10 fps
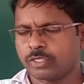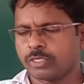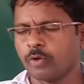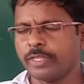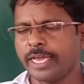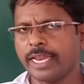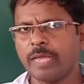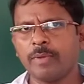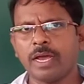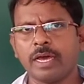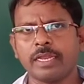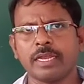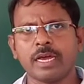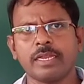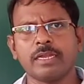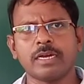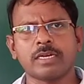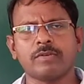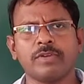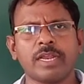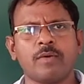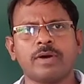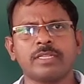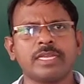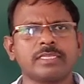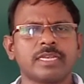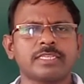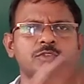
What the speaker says: Saudi Arabia, Iran, Iraq, wherever, there is less